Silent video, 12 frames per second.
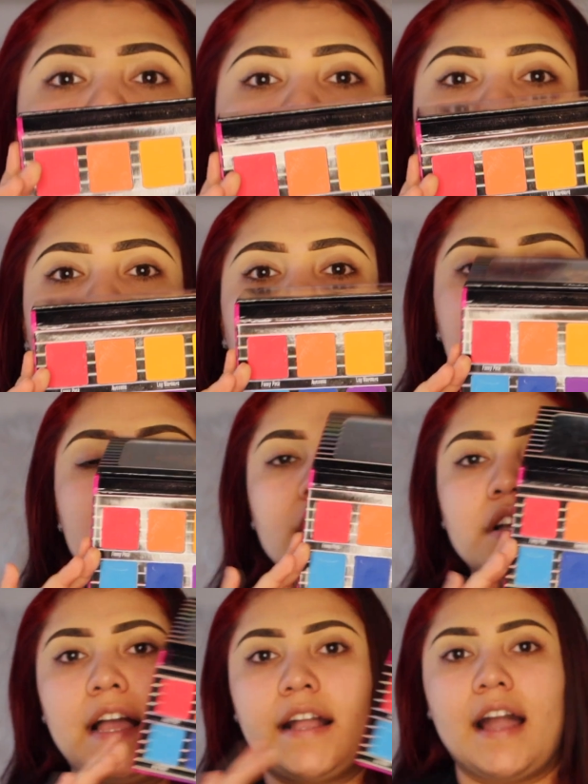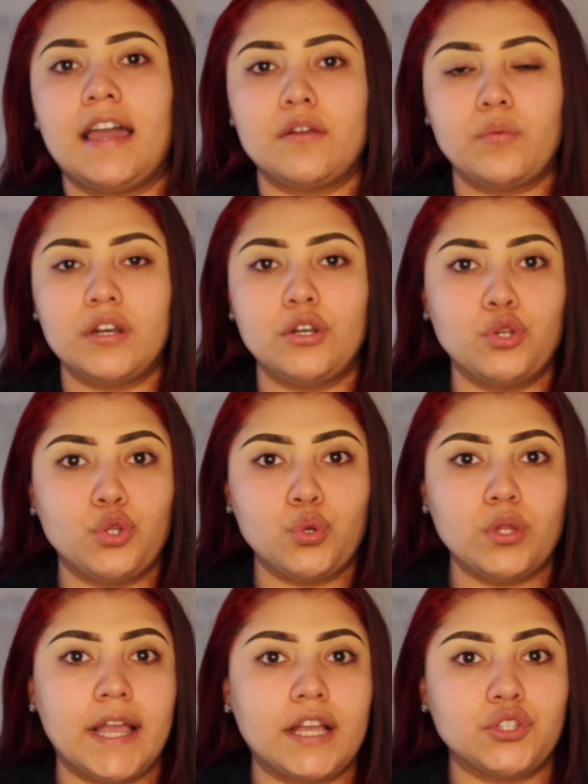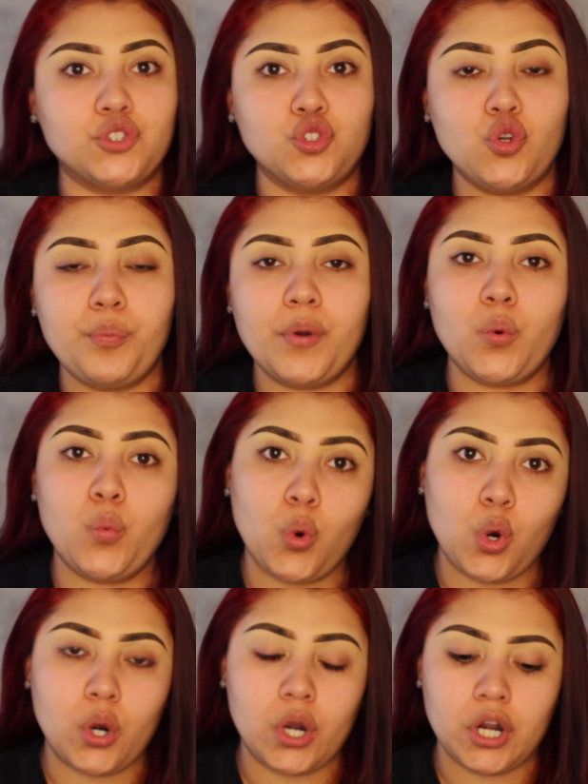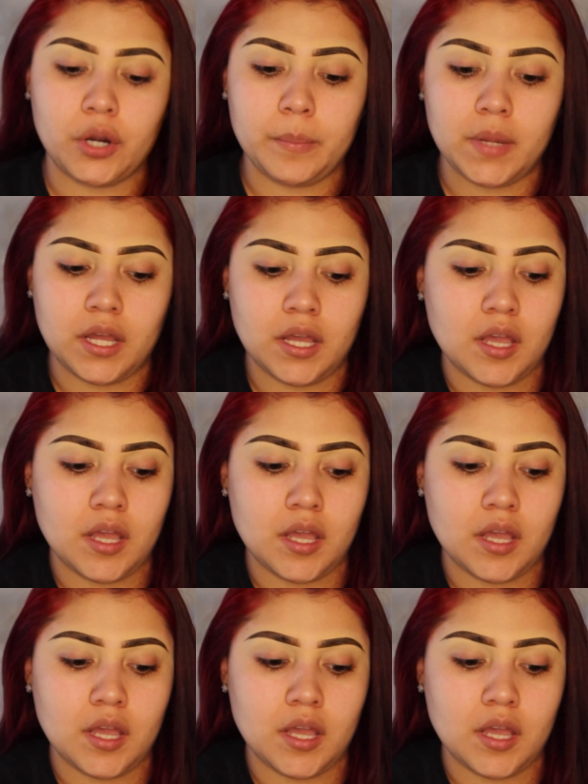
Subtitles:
For today's look, I kind of wanted to do like a super warm,